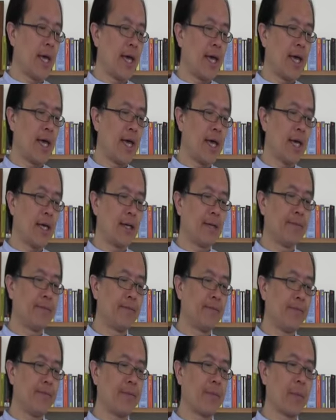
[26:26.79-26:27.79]

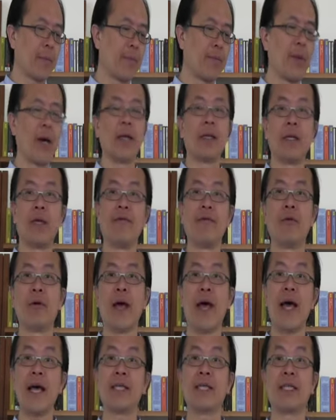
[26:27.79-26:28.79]
But if you
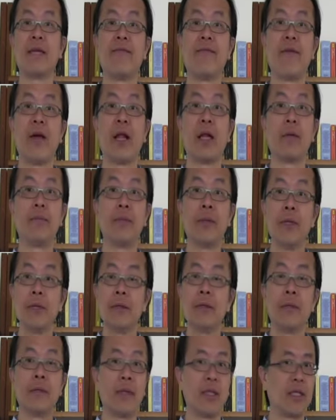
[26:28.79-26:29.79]
ask
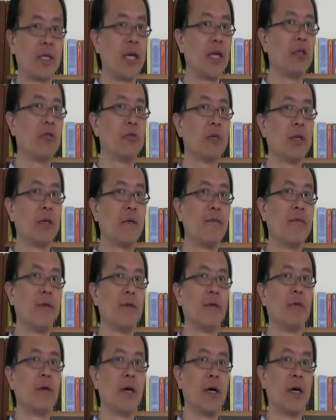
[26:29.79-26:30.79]
developer, they tend to give
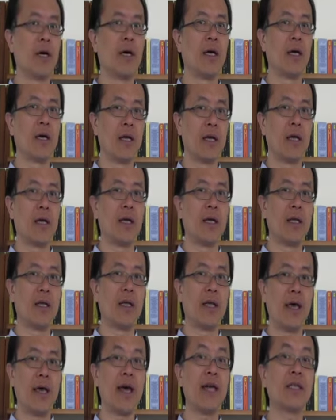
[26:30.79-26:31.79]
you
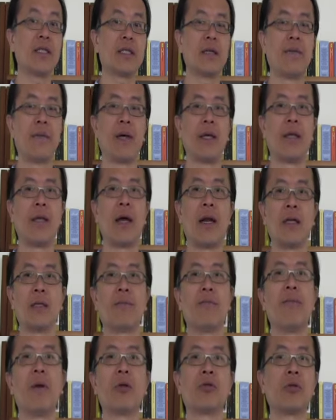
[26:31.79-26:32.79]
an estimate that
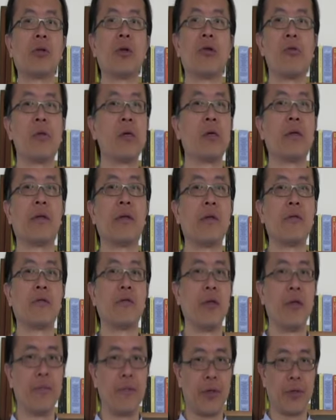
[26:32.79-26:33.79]
is much greater than
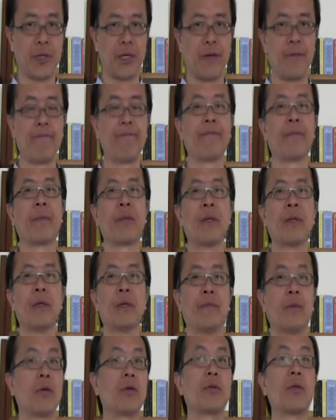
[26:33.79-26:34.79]
3%,
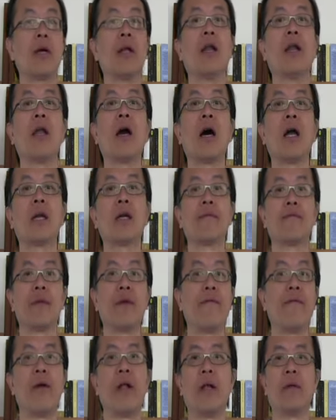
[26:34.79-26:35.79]
because a lot of
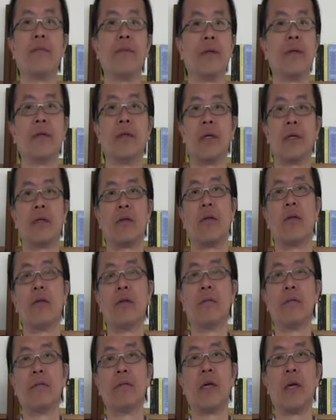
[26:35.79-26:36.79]
developers
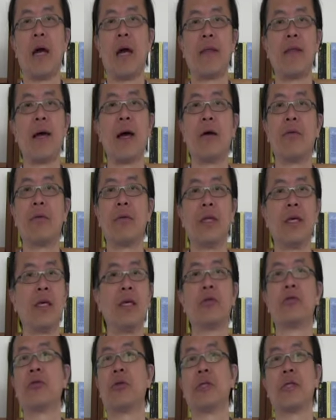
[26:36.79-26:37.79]
they are not really
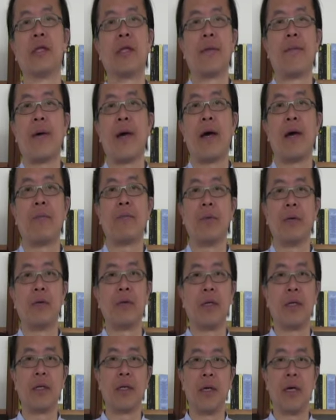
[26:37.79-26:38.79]
interested about
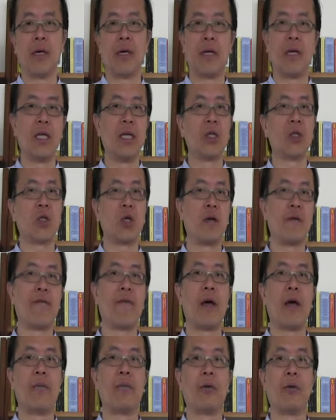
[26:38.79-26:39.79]
building a LEED
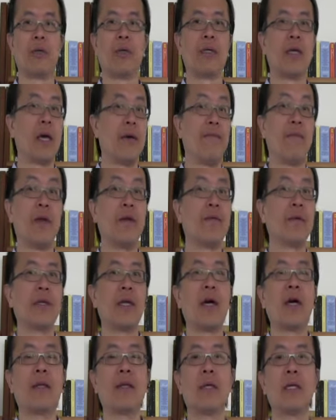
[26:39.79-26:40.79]
certified building. They have never
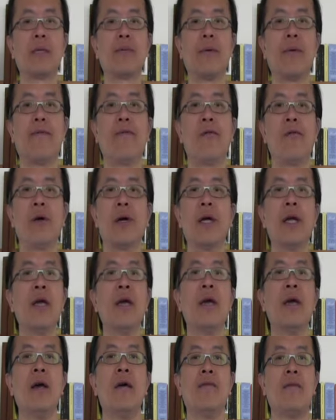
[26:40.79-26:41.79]
done this before.
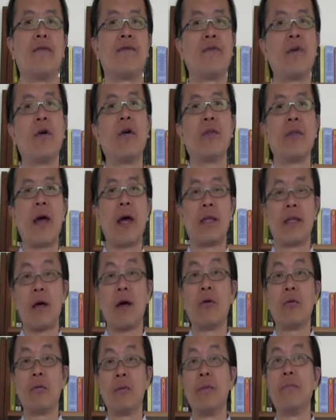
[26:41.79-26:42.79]
They thought
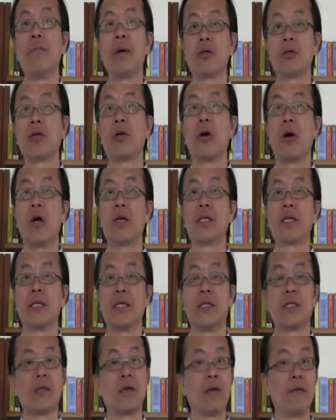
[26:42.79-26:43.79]
that would be much
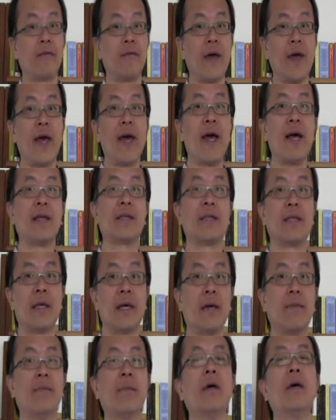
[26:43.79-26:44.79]
costly. So if you ask
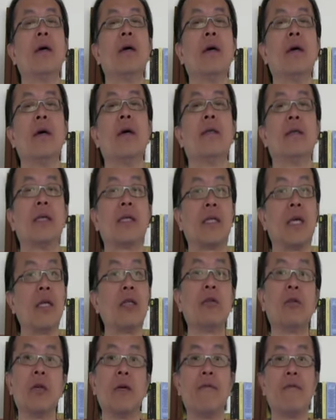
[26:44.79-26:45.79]
them, they
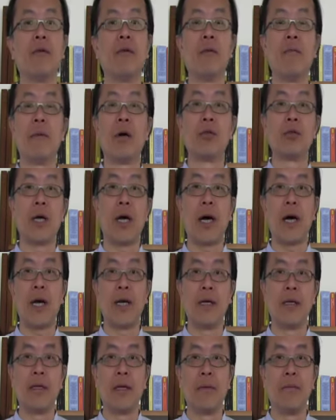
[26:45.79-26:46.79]
tend to give you a much
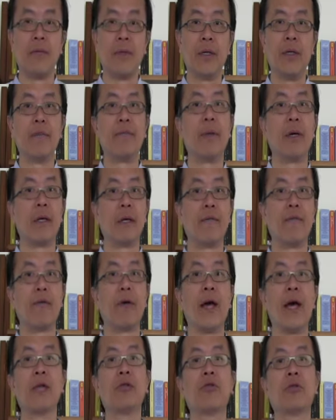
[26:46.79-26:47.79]
higher number. But if
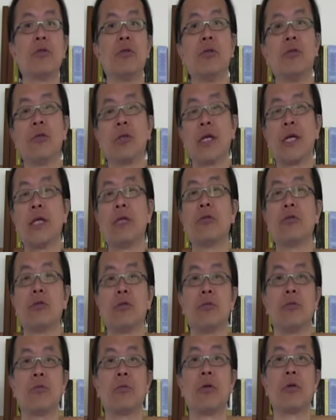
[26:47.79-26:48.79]
you actually look
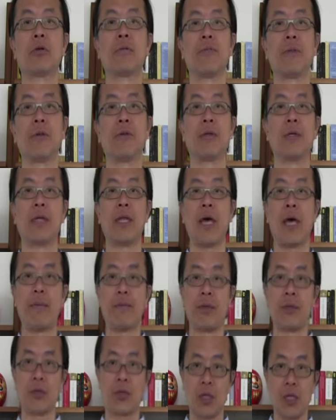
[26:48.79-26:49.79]
into those buildings that
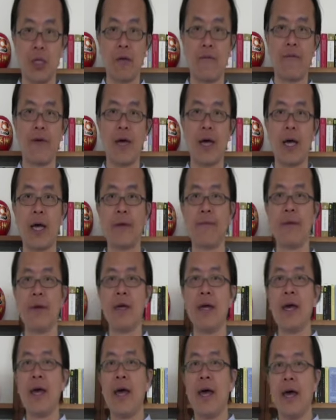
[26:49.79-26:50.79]
have been certified,
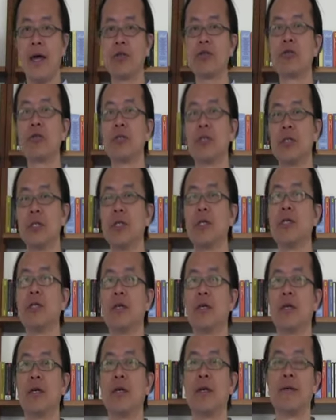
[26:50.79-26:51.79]
actually
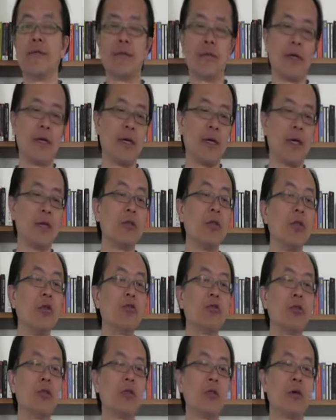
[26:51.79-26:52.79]
the
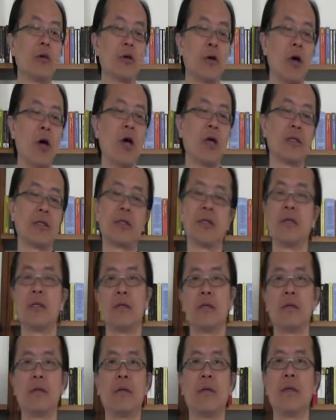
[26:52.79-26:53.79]
additional cost
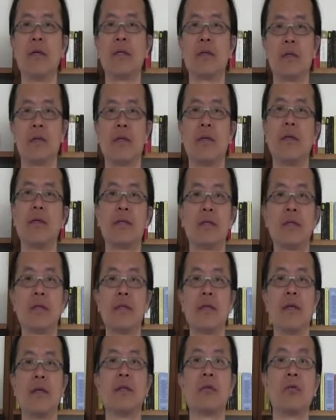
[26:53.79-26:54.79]

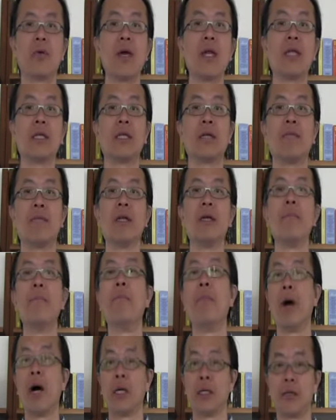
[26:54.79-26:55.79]
is relatively
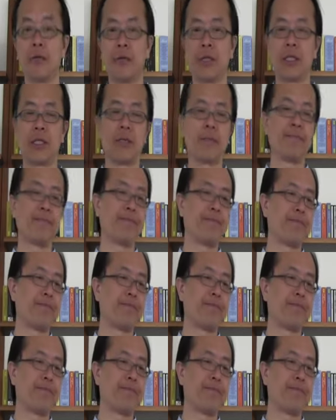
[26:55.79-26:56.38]
moderate.